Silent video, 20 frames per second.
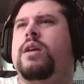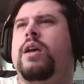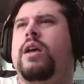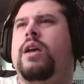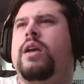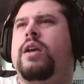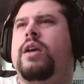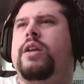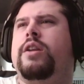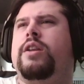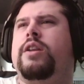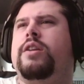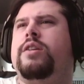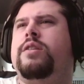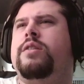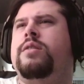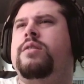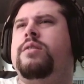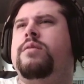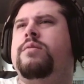
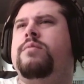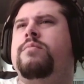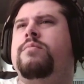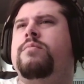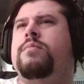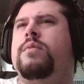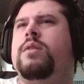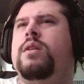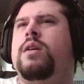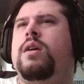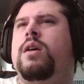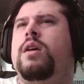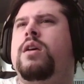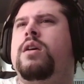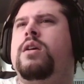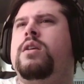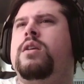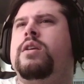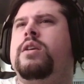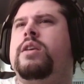Hidden?
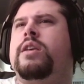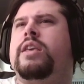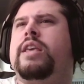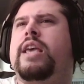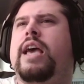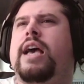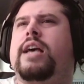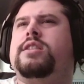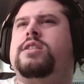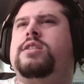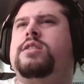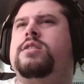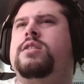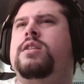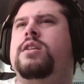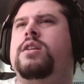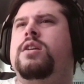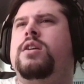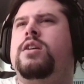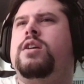Yes.
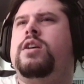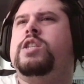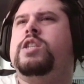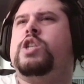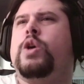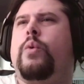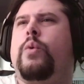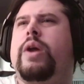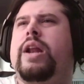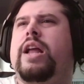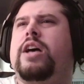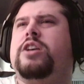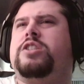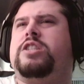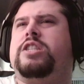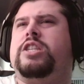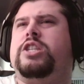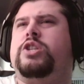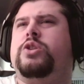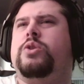So what else
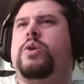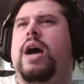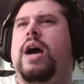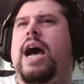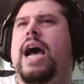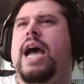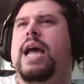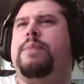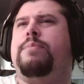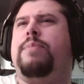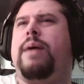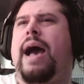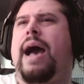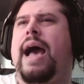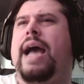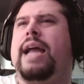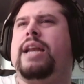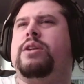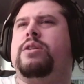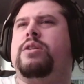did you hide
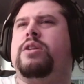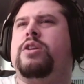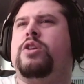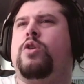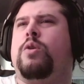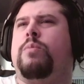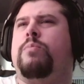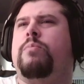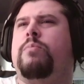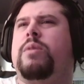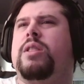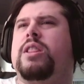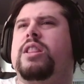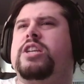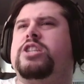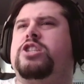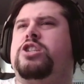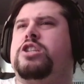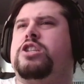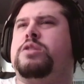behind your
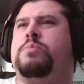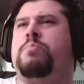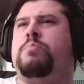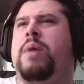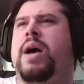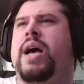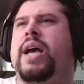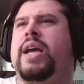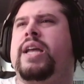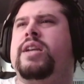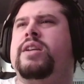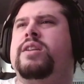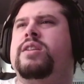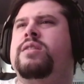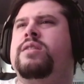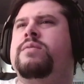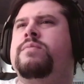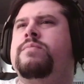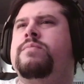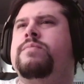malicious mind?
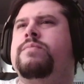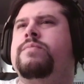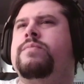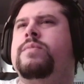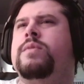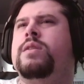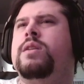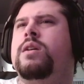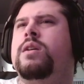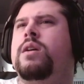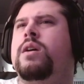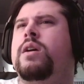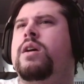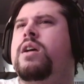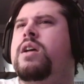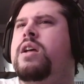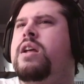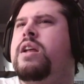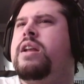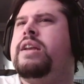
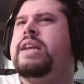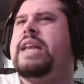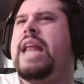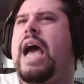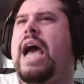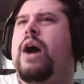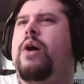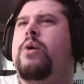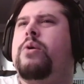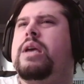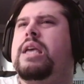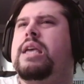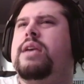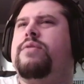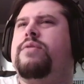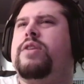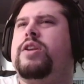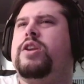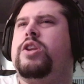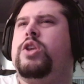Now
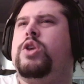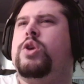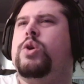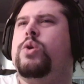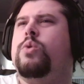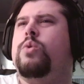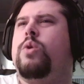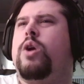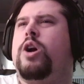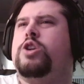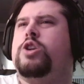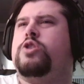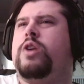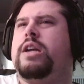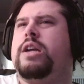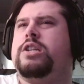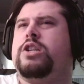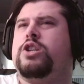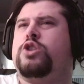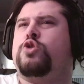even you are
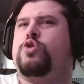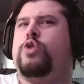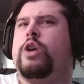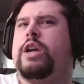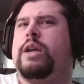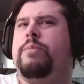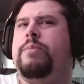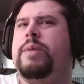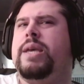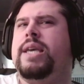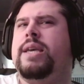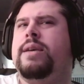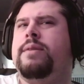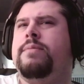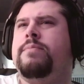trying to trick me?